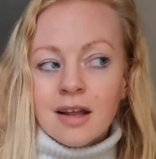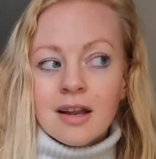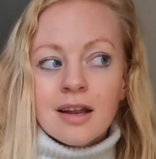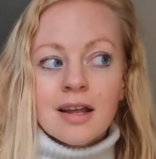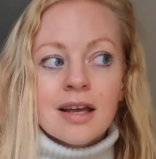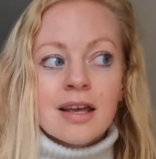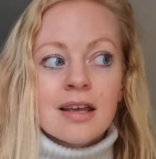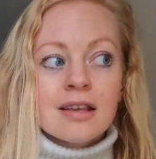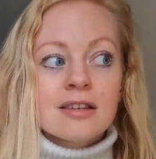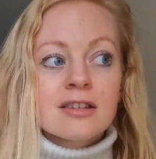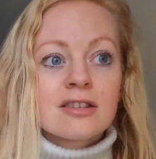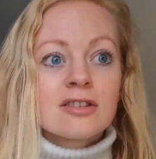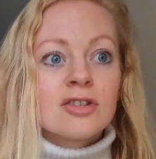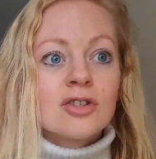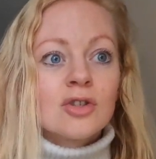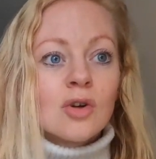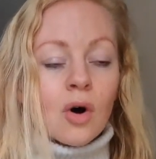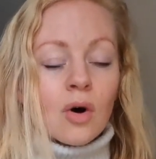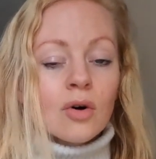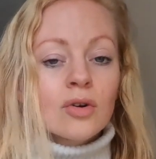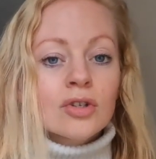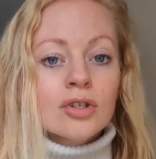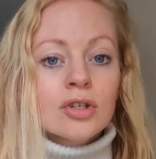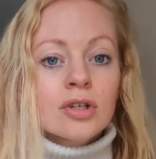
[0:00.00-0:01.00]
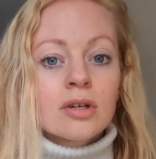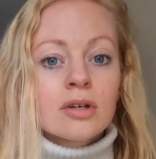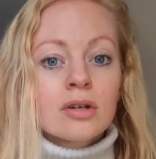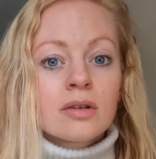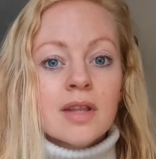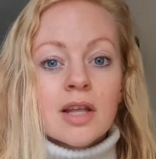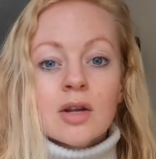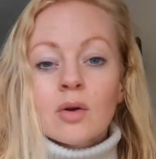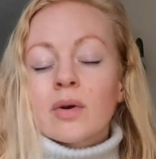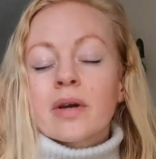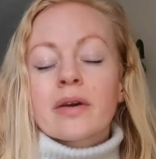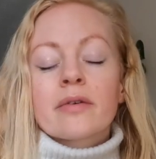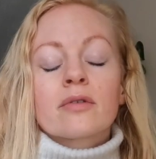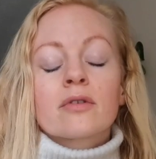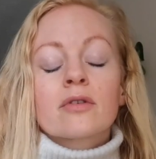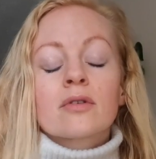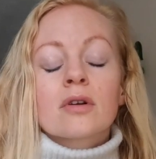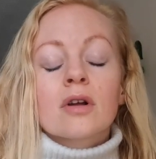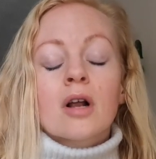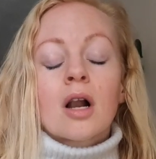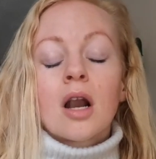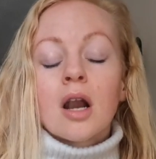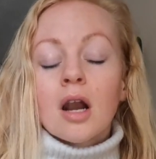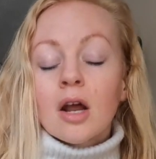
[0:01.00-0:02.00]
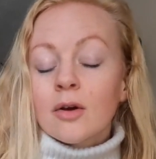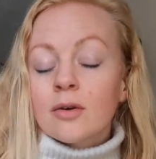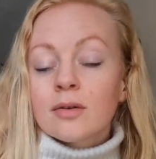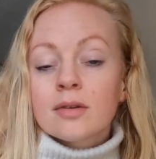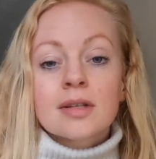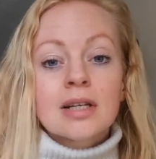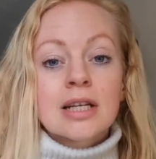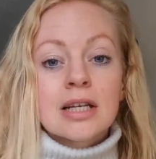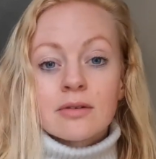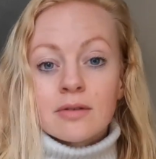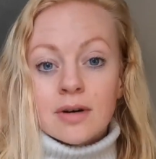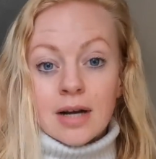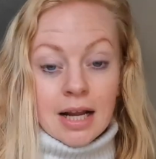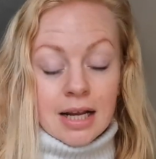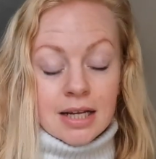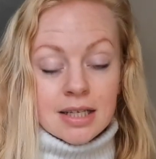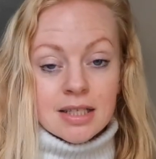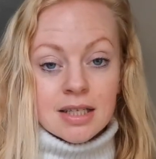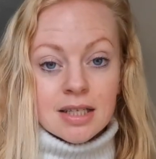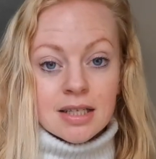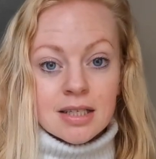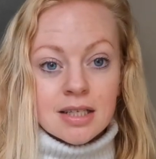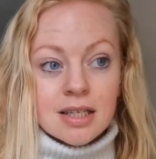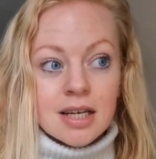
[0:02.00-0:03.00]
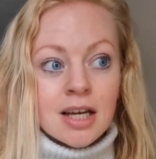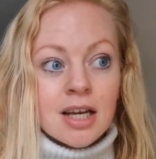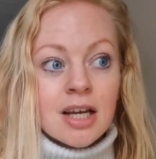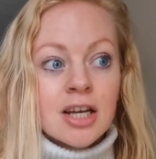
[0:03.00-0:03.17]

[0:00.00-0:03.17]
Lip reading: Like, they're not even closely related.